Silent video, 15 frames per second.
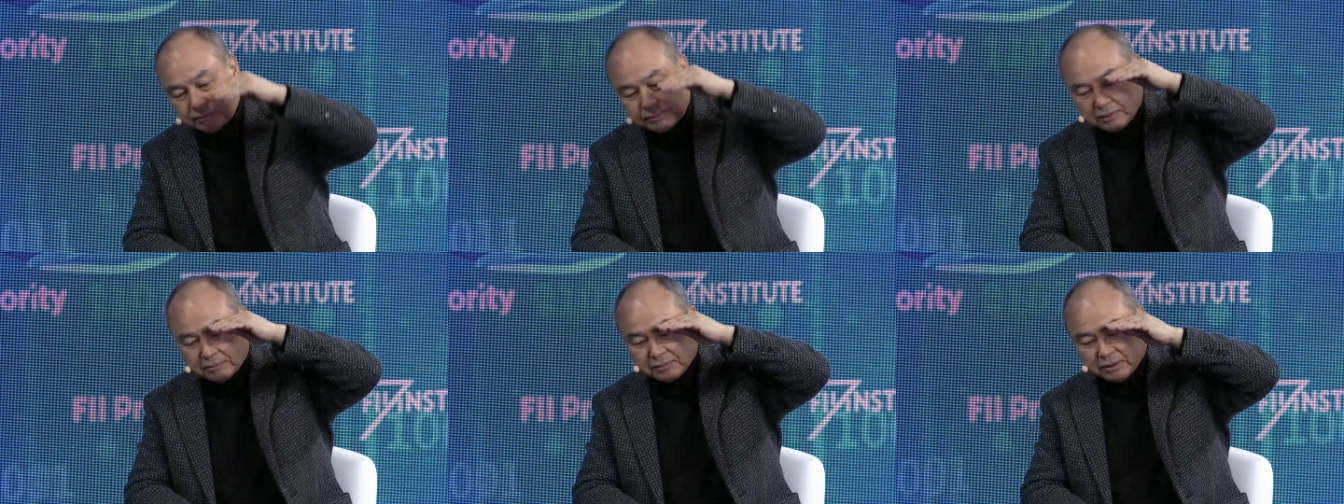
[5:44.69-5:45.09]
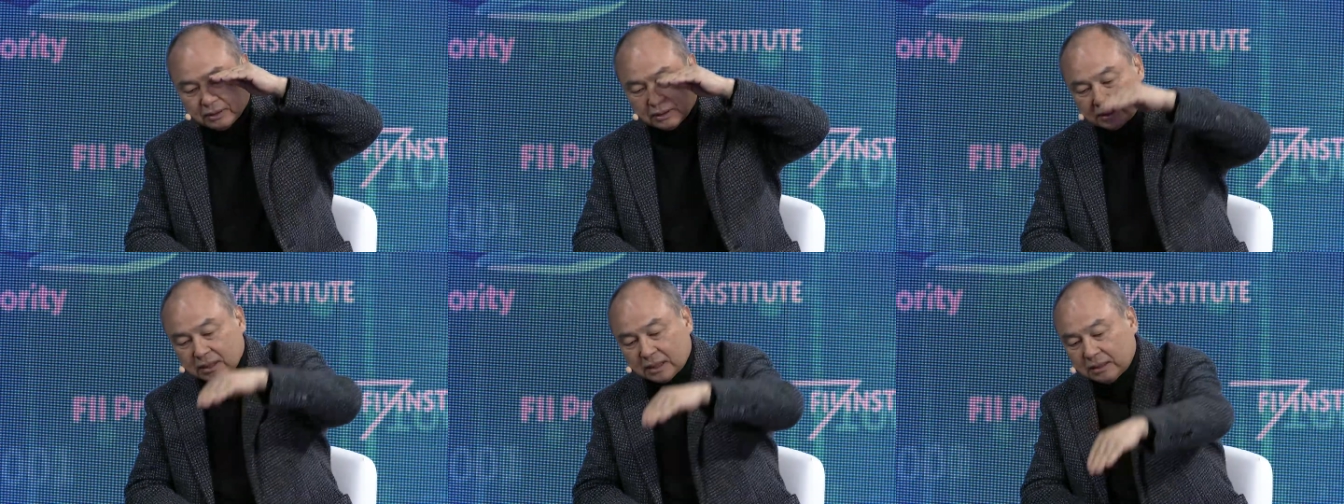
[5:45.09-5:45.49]
from
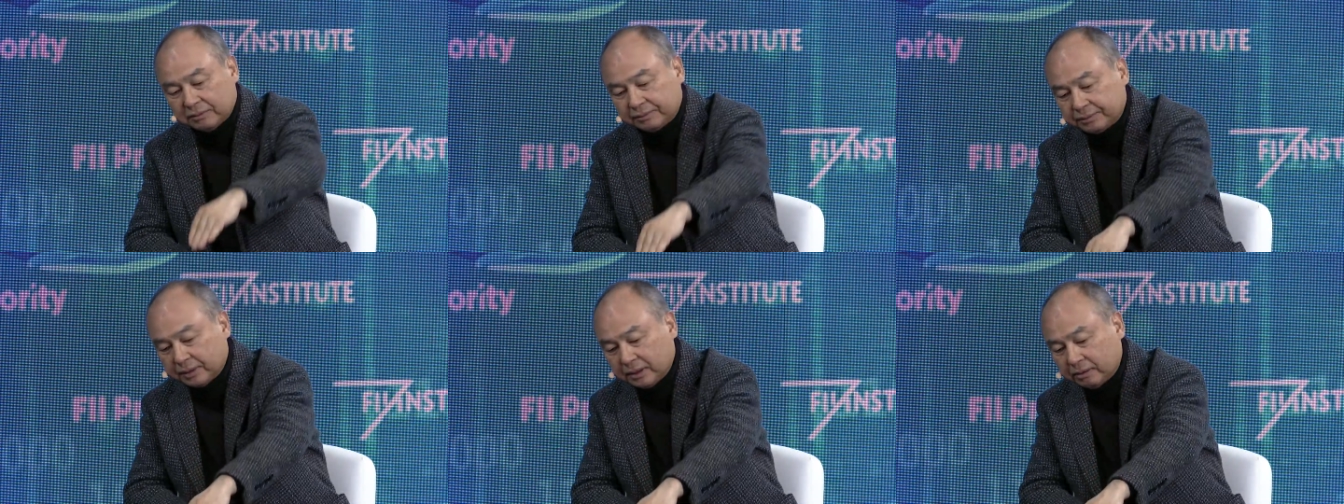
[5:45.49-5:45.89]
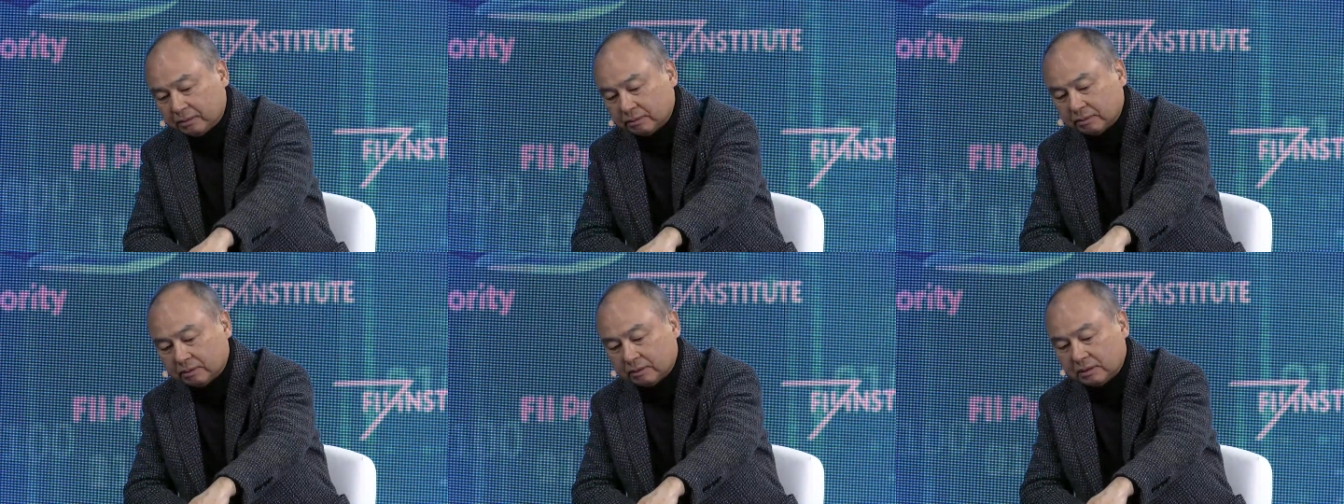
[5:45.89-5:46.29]
yourself
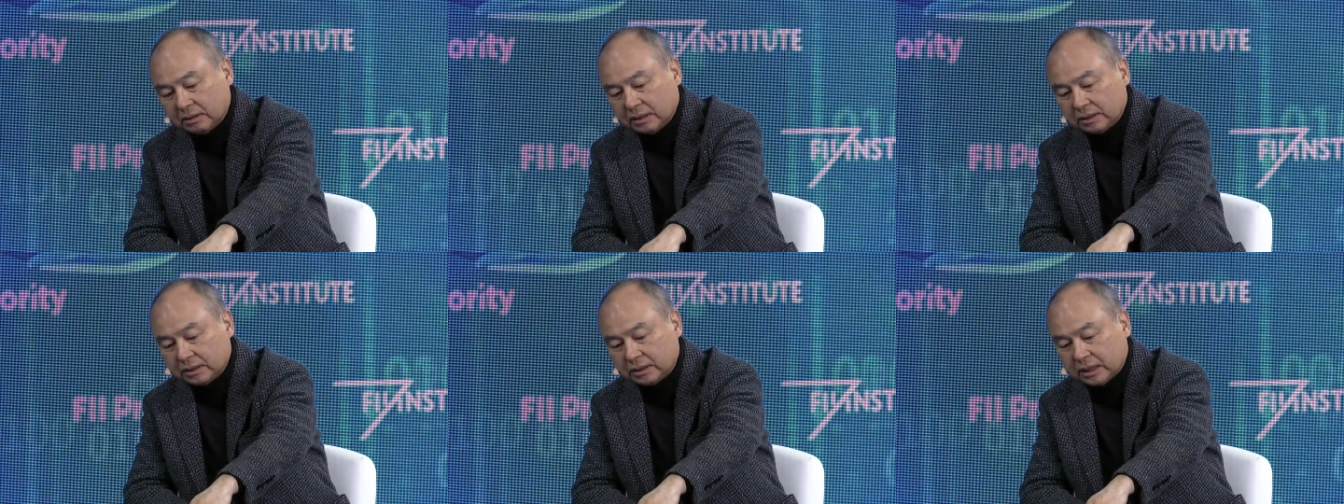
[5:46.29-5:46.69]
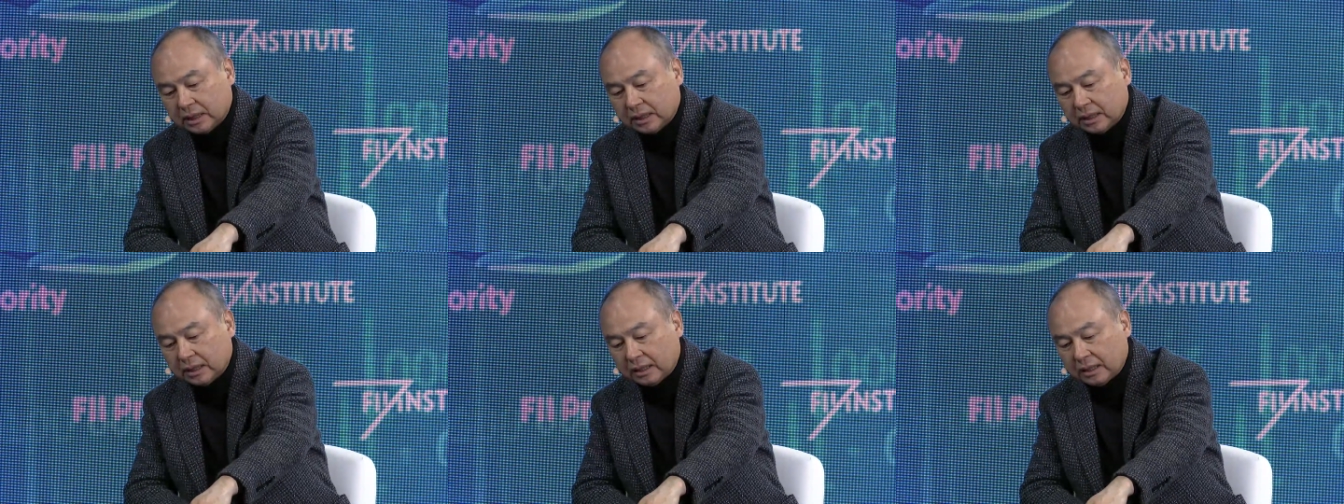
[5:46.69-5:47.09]
into
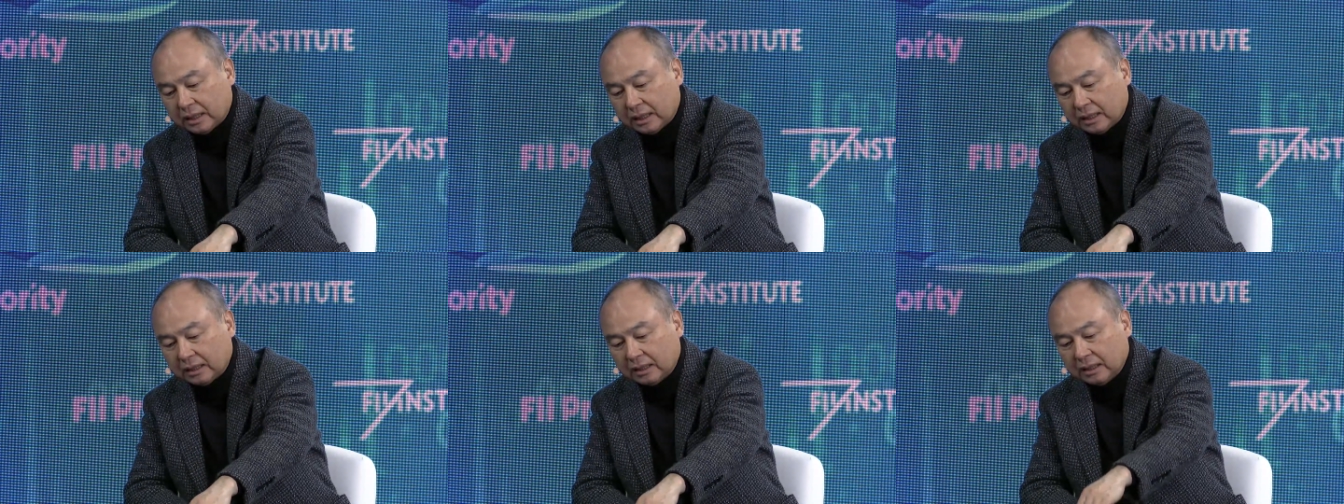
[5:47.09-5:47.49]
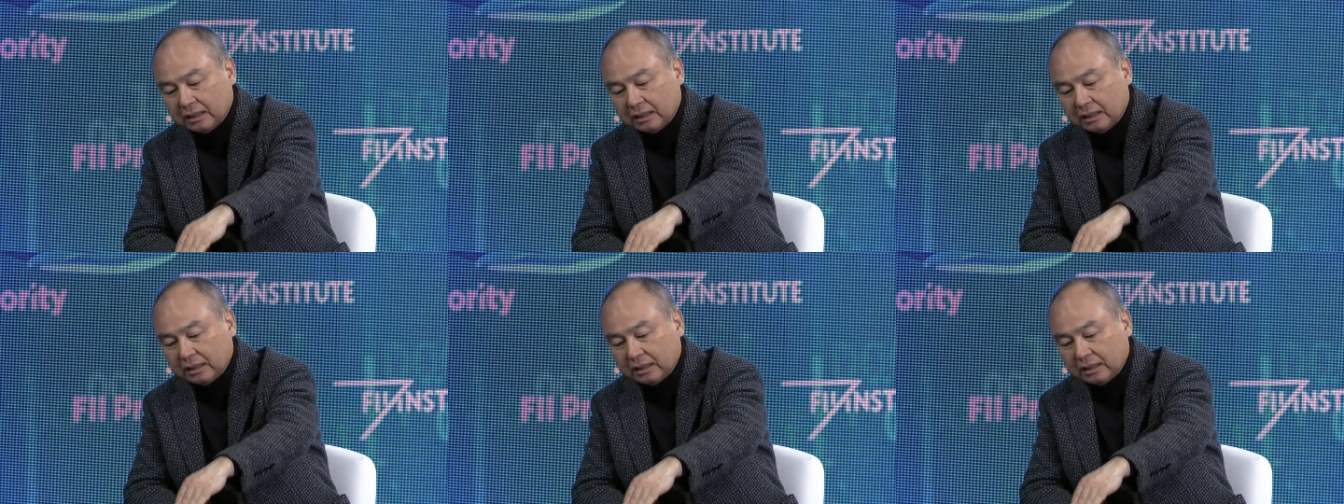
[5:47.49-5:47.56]
Gen AI.